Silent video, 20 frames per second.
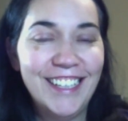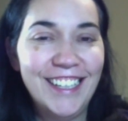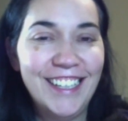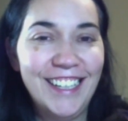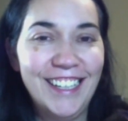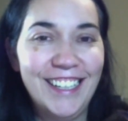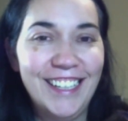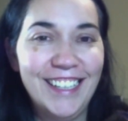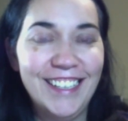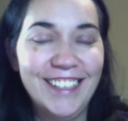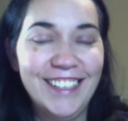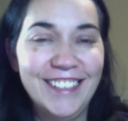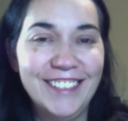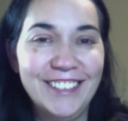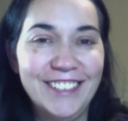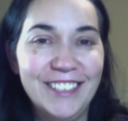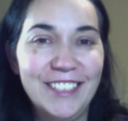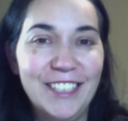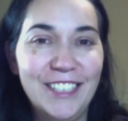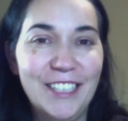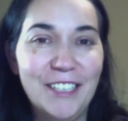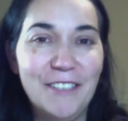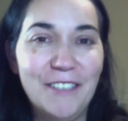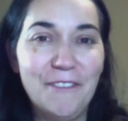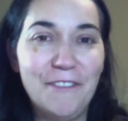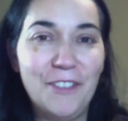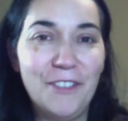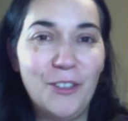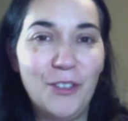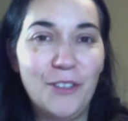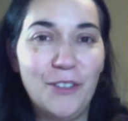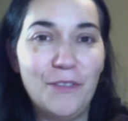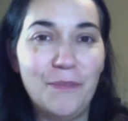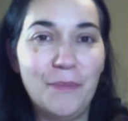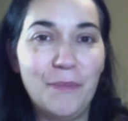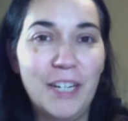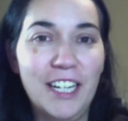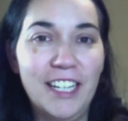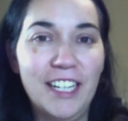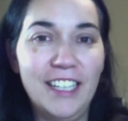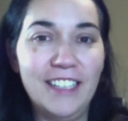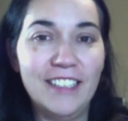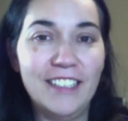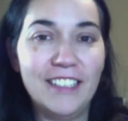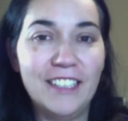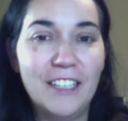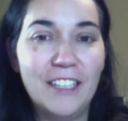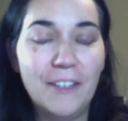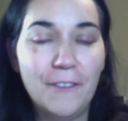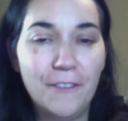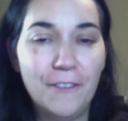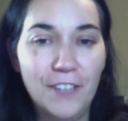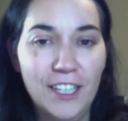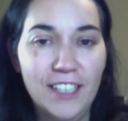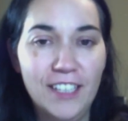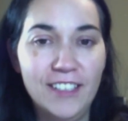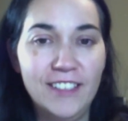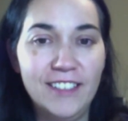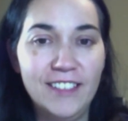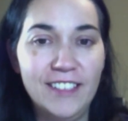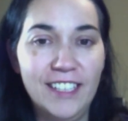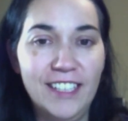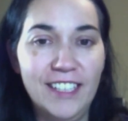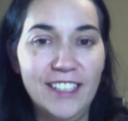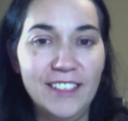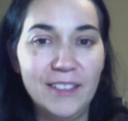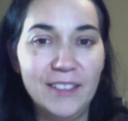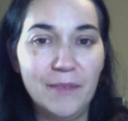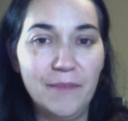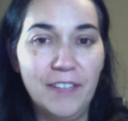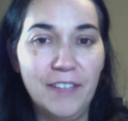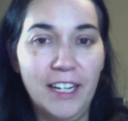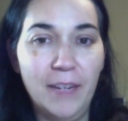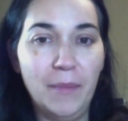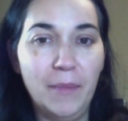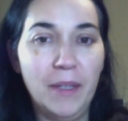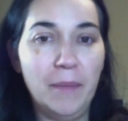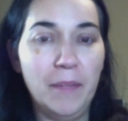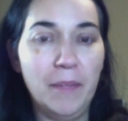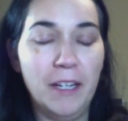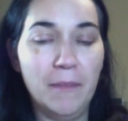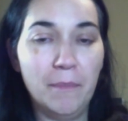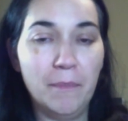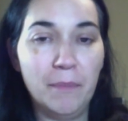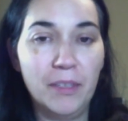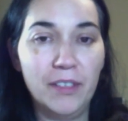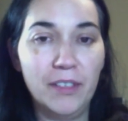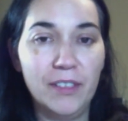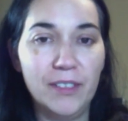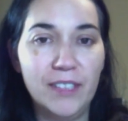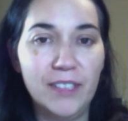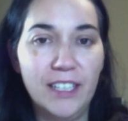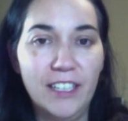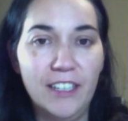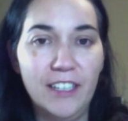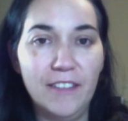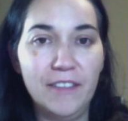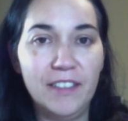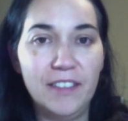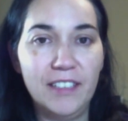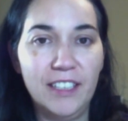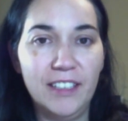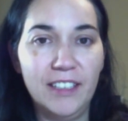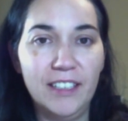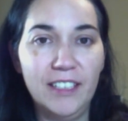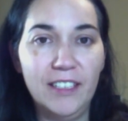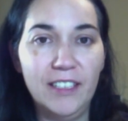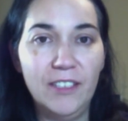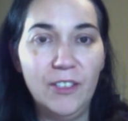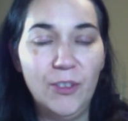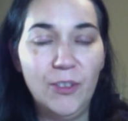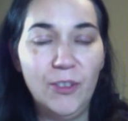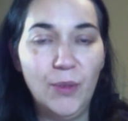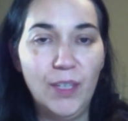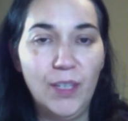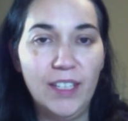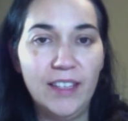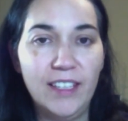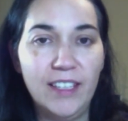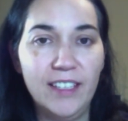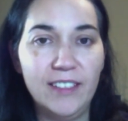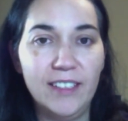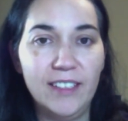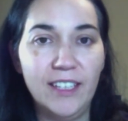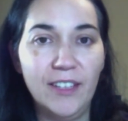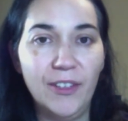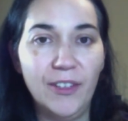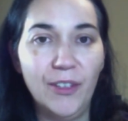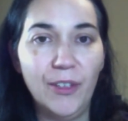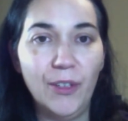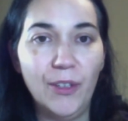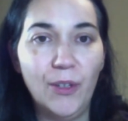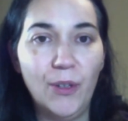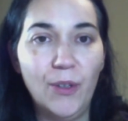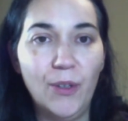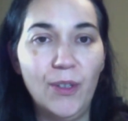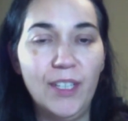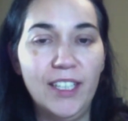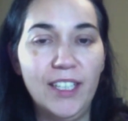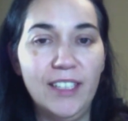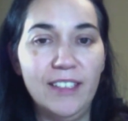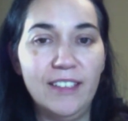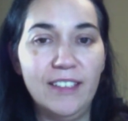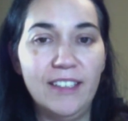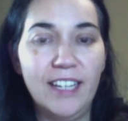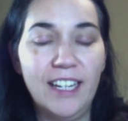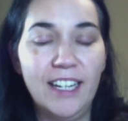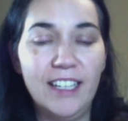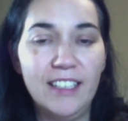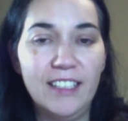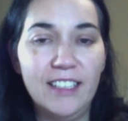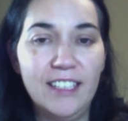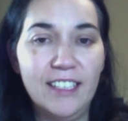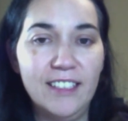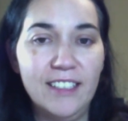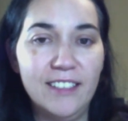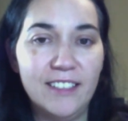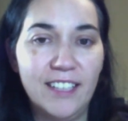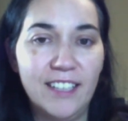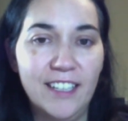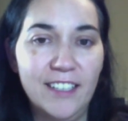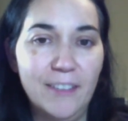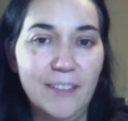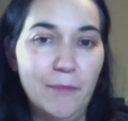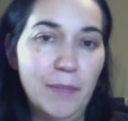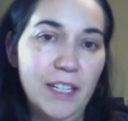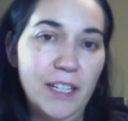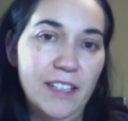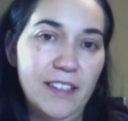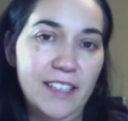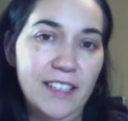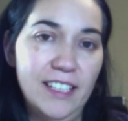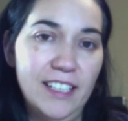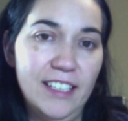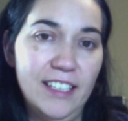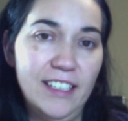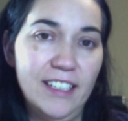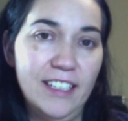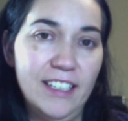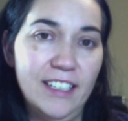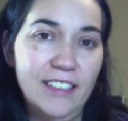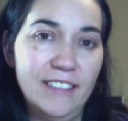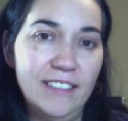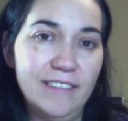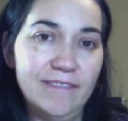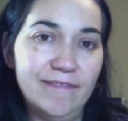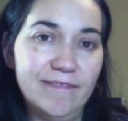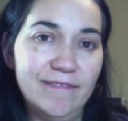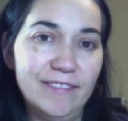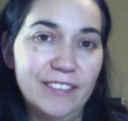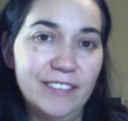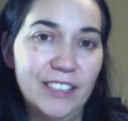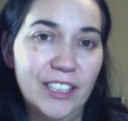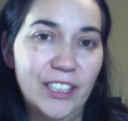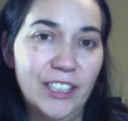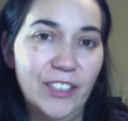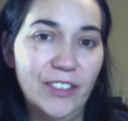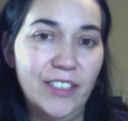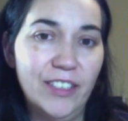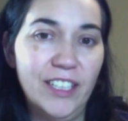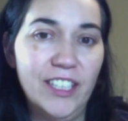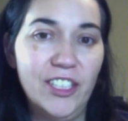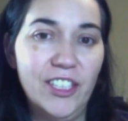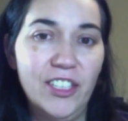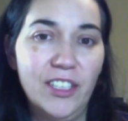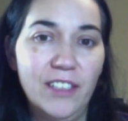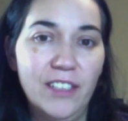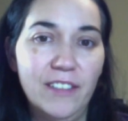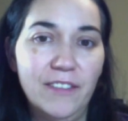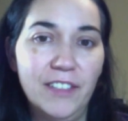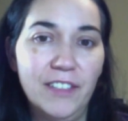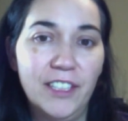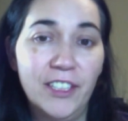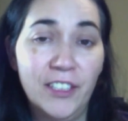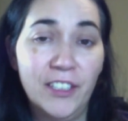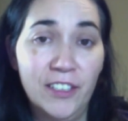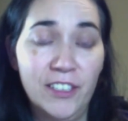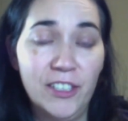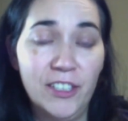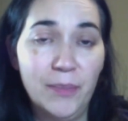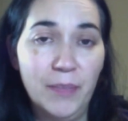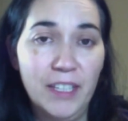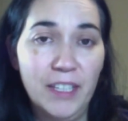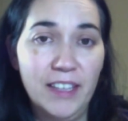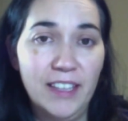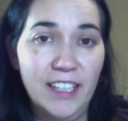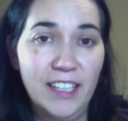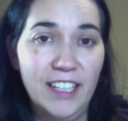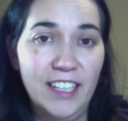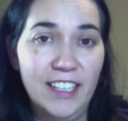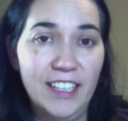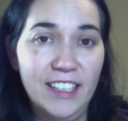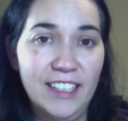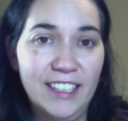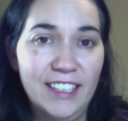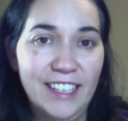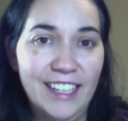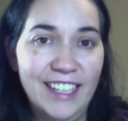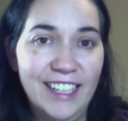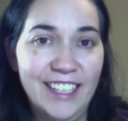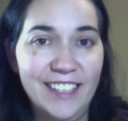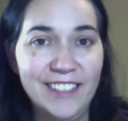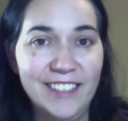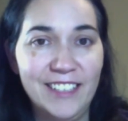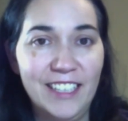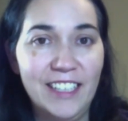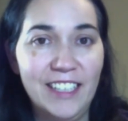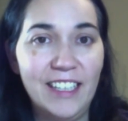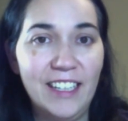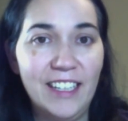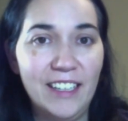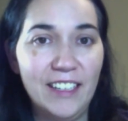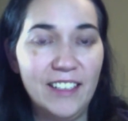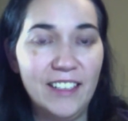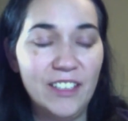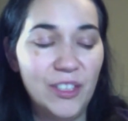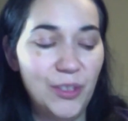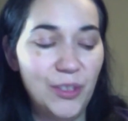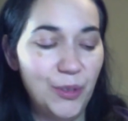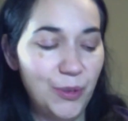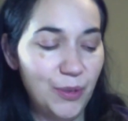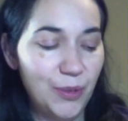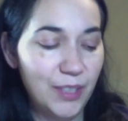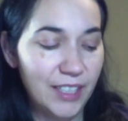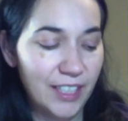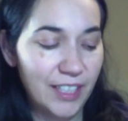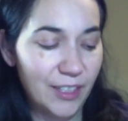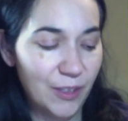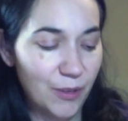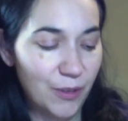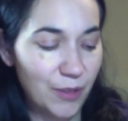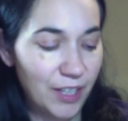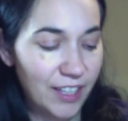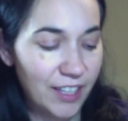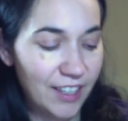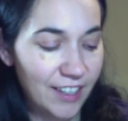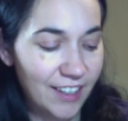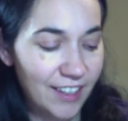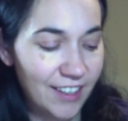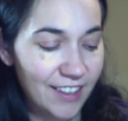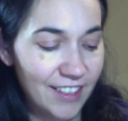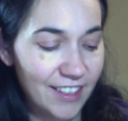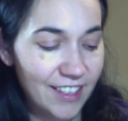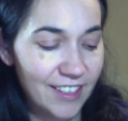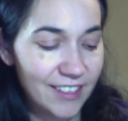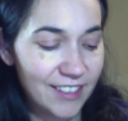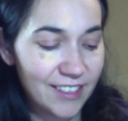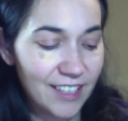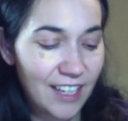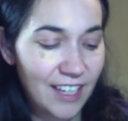And a few of my friends and some family members have started doing things on their own, and that has kind of been the little nudge of encouragement that I guess I needed to get going on this.